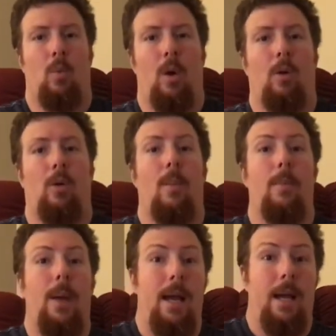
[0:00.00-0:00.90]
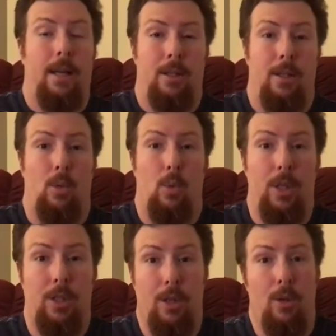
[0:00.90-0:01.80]
Welcome back to the
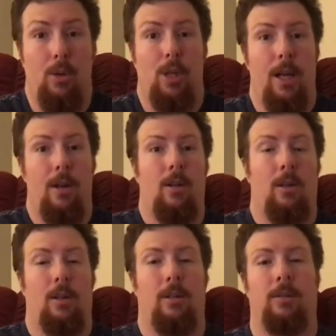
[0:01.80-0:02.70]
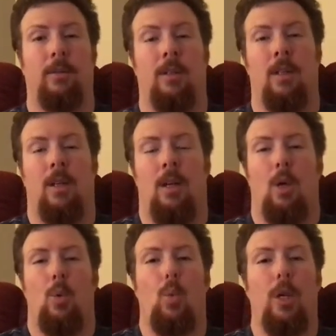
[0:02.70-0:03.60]
Whiskey Dude channel.
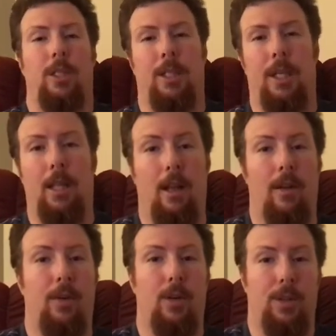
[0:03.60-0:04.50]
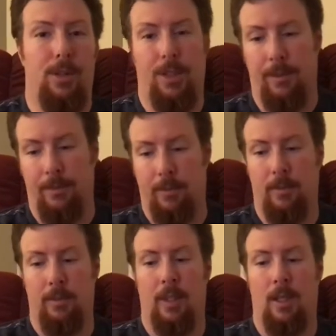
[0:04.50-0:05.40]
Whiskey lovers,
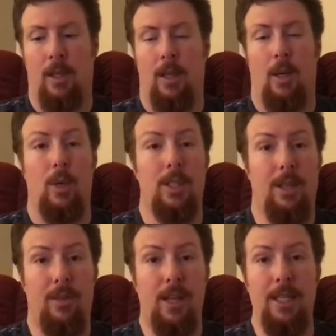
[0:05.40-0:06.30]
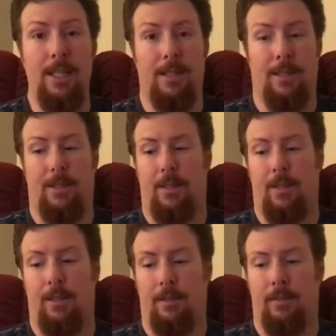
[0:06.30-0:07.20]
whiskey fiends,
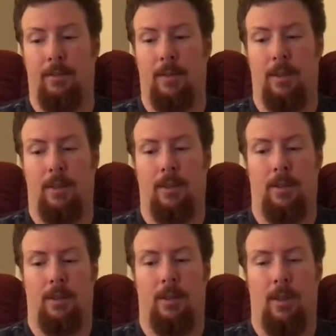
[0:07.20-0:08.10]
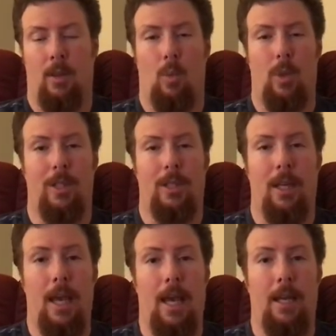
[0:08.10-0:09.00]

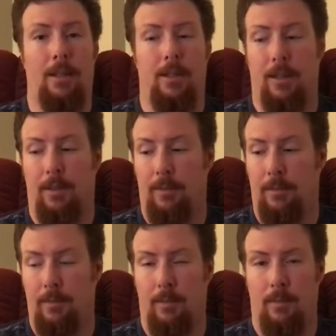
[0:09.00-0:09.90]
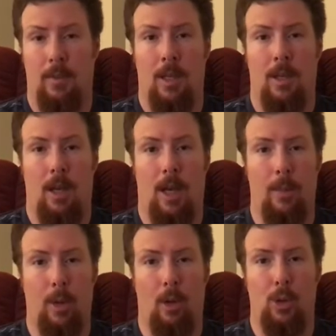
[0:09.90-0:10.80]
whiskey addicts. I'm
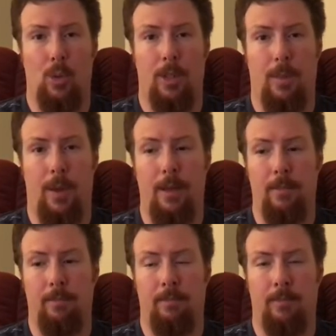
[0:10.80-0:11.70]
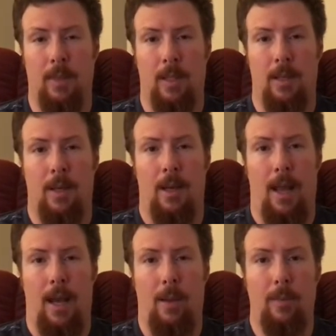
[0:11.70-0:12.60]
your host, Whiskey Matt,
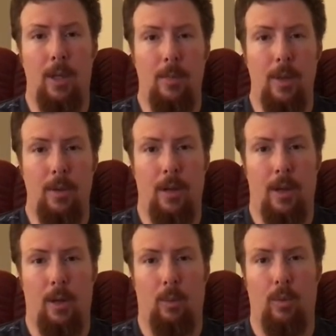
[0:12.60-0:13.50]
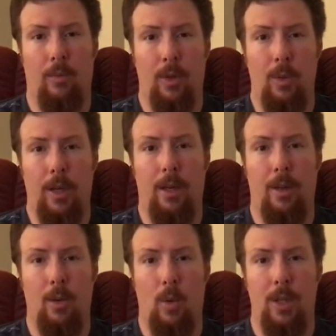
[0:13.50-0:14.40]
and I'm going to be reviewing
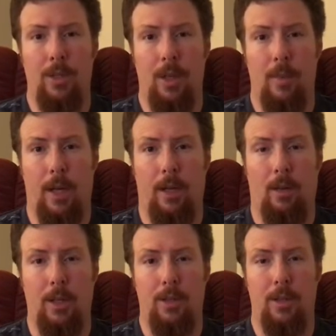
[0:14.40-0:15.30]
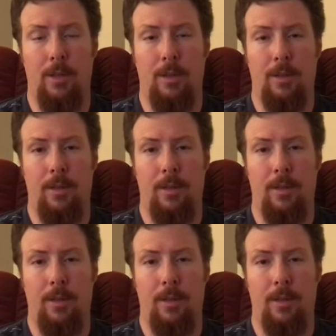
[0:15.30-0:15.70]
another whiskey in my collection.